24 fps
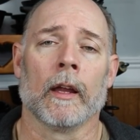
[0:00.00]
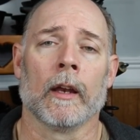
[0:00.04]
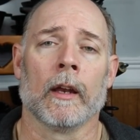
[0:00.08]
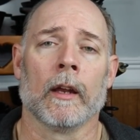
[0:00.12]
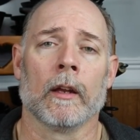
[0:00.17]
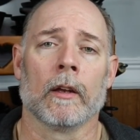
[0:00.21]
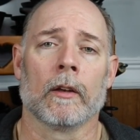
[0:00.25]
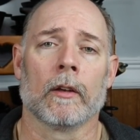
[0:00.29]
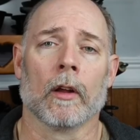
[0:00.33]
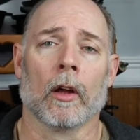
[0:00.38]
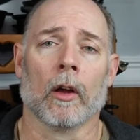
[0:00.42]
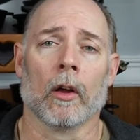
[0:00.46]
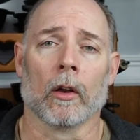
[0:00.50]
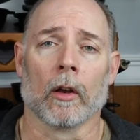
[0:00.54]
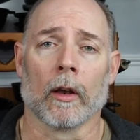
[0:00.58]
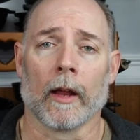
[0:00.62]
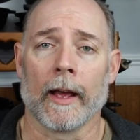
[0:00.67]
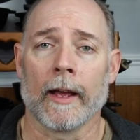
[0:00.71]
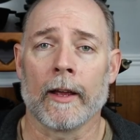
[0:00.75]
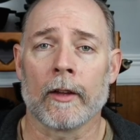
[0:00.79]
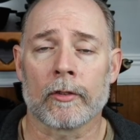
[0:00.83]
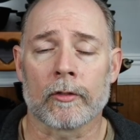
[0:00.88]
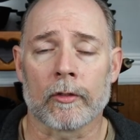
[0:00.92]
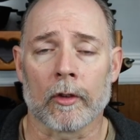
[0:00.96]
and it
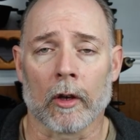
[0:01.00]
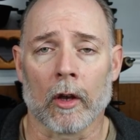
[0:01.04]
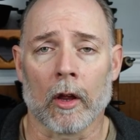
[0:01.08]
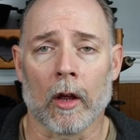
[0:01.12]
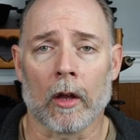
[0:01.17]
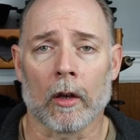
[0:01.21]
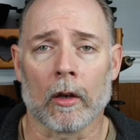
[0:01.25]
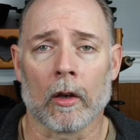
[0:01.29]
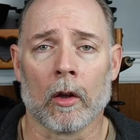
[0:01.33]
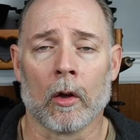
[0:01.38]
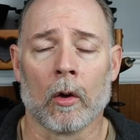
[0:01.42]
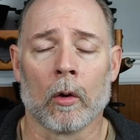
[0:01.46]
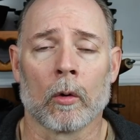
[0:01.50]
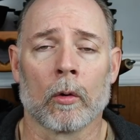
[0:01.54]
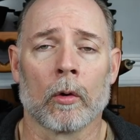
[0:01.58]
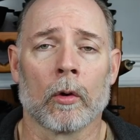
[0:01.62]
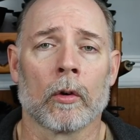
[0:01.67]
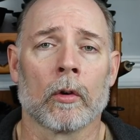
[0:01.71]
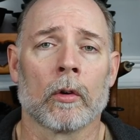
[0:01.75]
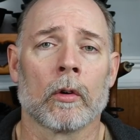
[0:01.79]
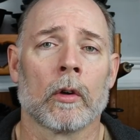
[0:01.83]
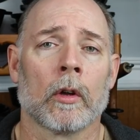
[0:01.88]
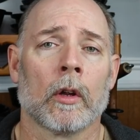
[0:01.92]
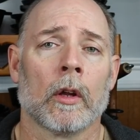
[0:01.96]
uh, lasts a lot
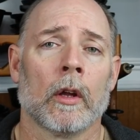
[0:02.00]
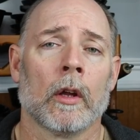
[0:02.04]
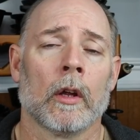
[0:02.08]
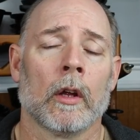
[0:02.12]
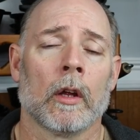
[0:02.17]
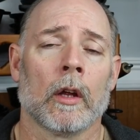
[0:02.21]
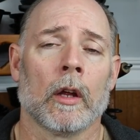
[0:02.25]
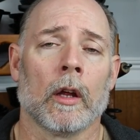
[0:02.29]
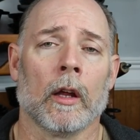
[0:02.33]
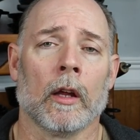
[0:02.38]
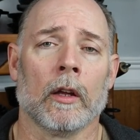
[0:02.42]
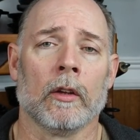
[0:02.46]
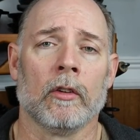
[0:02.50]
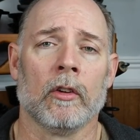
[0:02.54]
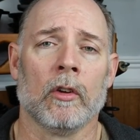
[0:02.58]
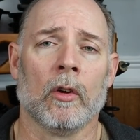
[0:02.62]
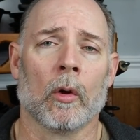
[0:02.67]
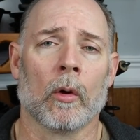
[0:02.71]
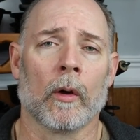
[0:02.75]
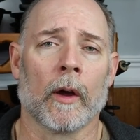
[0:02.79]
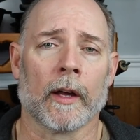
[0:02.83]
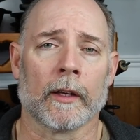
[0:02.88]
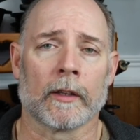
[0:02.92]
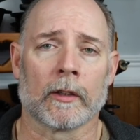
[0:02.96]
longer
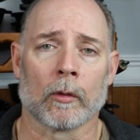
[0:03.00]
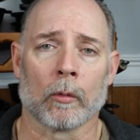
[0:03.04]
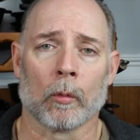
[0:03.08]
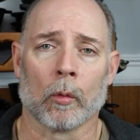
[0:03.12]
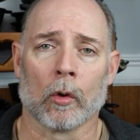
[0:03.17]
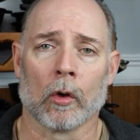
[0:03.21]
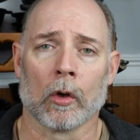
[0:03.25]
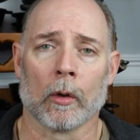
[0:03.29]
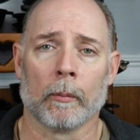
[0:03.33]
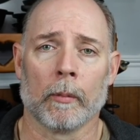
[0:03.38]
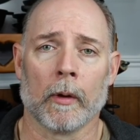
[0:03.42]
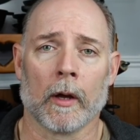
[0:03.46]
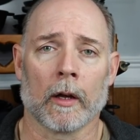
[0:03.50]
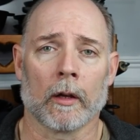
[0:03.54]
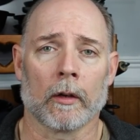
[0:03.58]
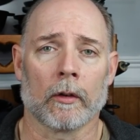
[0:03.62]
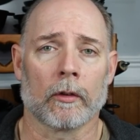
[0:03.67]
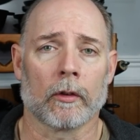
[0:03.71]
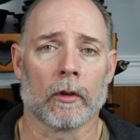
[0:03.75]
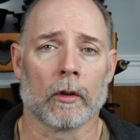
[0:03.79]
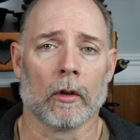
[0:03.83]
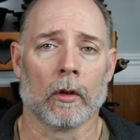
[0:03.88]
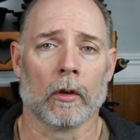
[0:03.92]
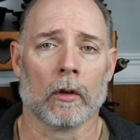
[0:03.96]
and you don't have to worry
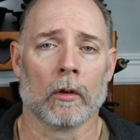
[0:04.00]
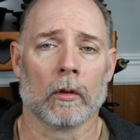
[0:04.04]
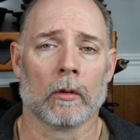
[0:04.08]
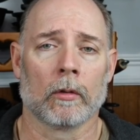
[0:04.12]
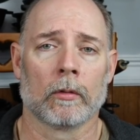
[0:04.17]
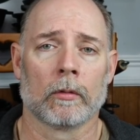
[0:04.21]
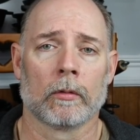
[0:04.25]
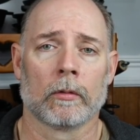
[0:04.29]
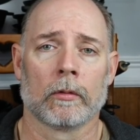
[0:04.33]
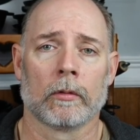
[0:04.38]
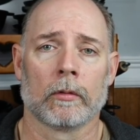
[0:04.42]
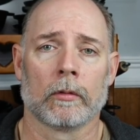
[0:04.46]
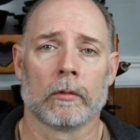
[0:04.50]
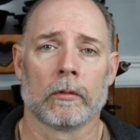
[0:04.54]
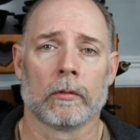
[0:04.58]
about uh,